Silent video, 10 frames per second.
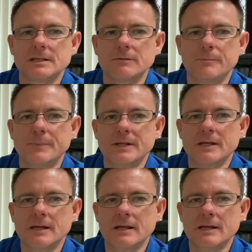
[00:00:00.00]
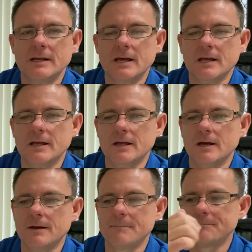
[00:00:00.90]
it would be in
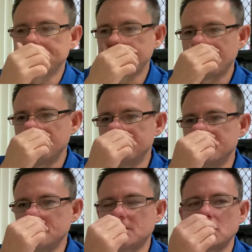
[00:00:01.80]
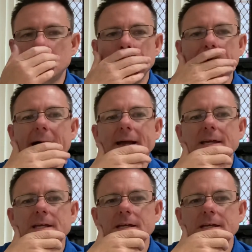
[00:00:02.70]
a vehicle pack,